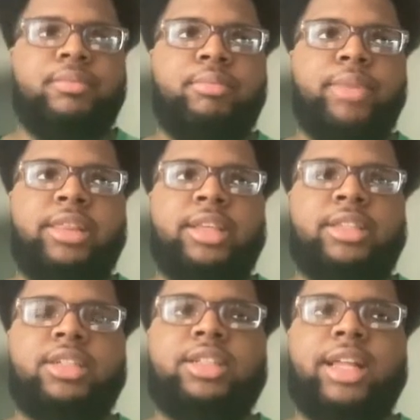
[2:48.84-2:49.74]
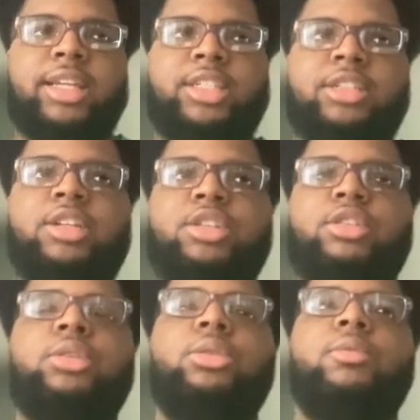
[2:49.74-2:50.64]
But essentially, like she's gonna
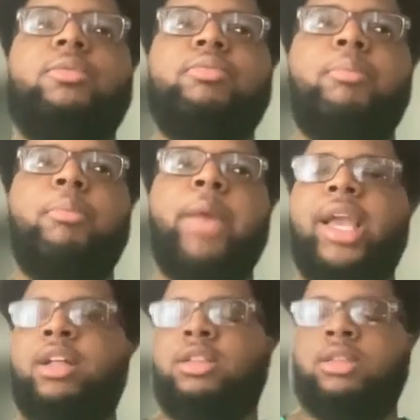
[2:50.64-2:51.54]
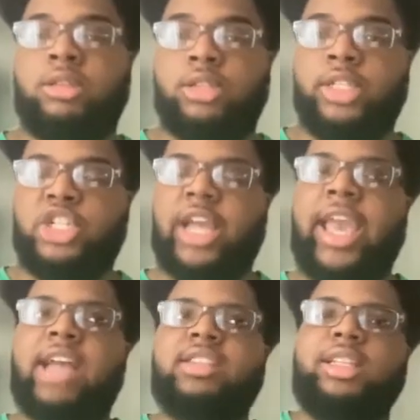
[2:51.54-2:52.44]
still make
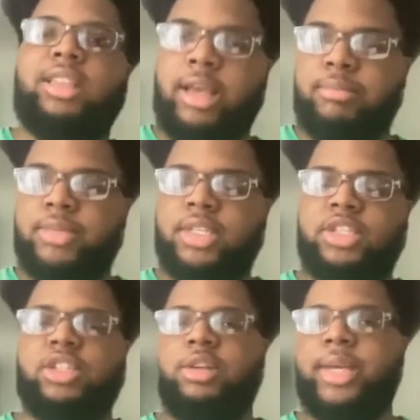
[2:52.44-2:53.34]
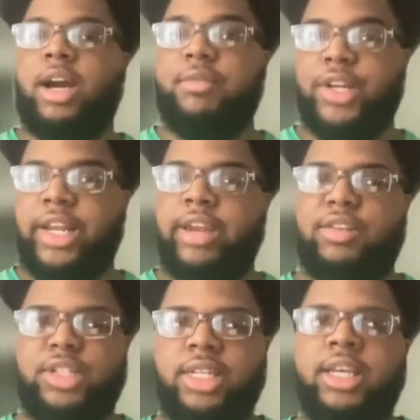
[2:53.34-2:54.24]
gigantic limbs. It's just gonna be covered in
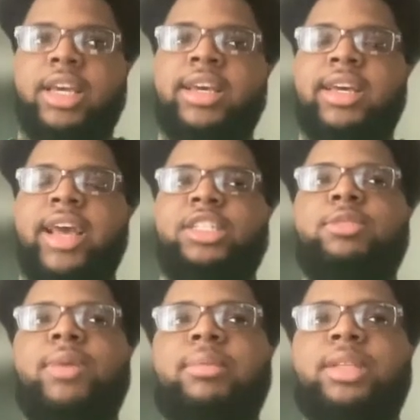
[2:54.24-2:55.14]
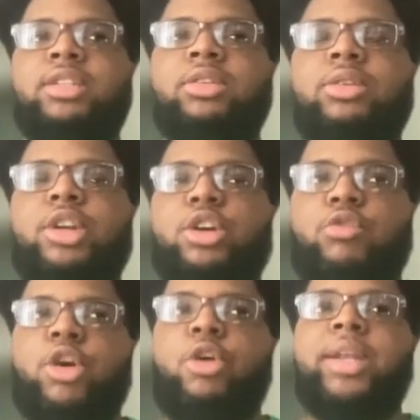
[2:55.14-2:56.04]
energy, and she's probably still gonna
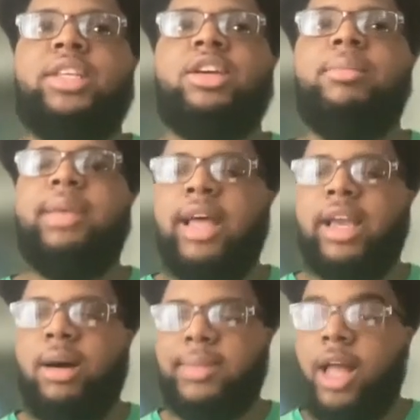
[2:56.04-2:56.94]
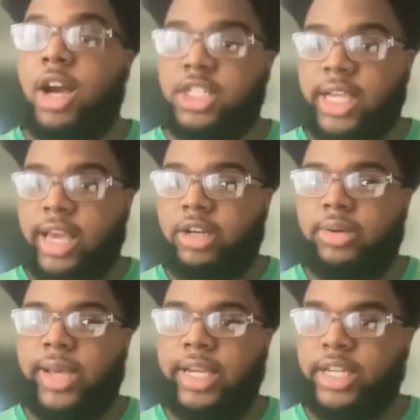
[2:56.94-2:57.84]
grow. But it's gonna be like Long
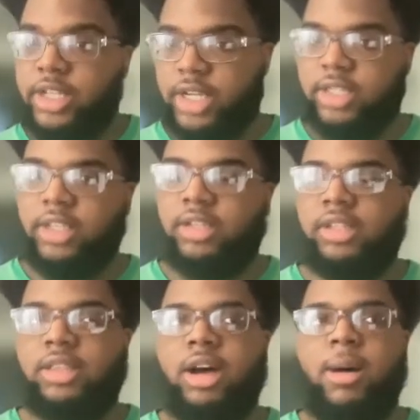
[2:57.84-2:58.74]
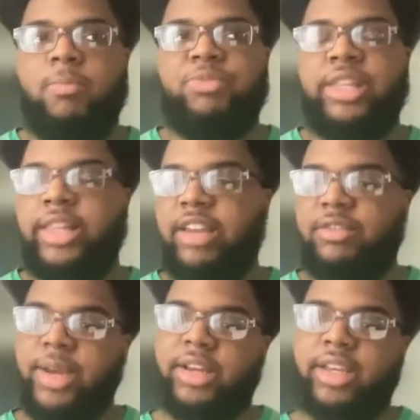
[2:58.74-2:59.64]
Shadow and Young Justice, the Native
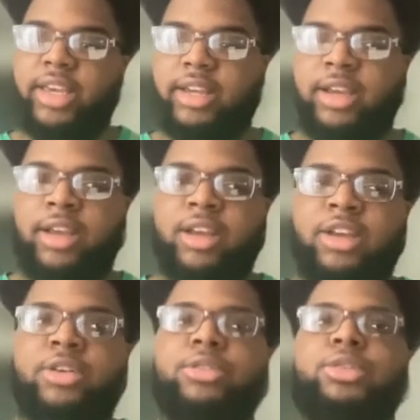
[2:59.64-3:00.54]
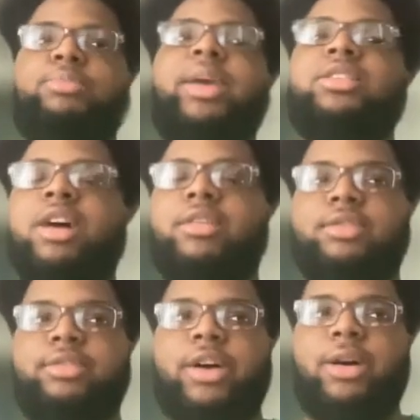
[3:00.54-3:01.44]
American kid who's based off
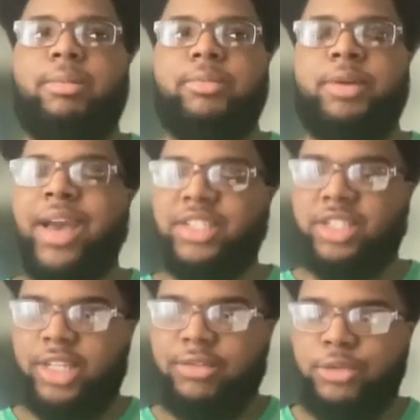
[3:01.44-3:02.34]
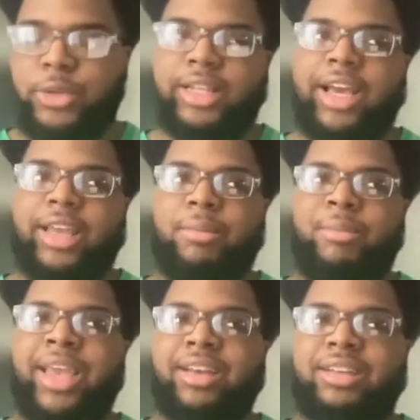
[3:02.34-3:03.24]
of Apache Chief, who could like
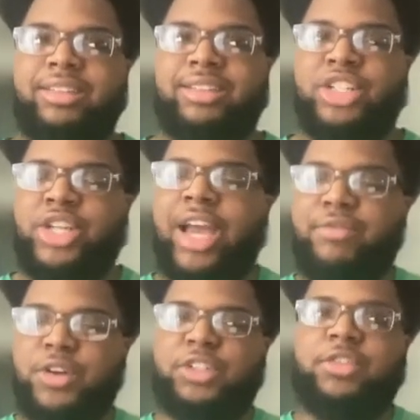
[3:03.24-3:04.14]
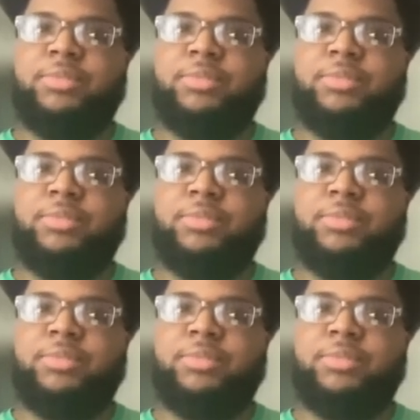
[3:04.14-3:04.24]
make a giant version of